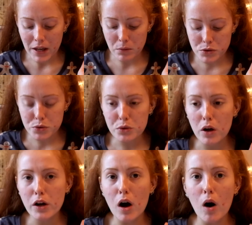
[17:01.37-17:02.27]
It was all
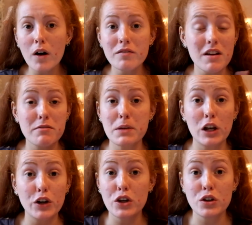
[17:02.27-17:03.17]
like, I've never been
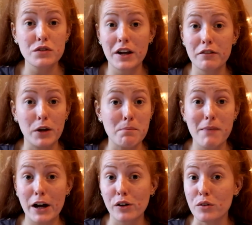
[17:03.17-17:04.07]
like a huge fan of like
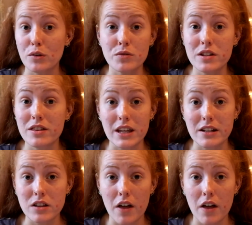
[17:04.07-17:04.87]
macaroons and things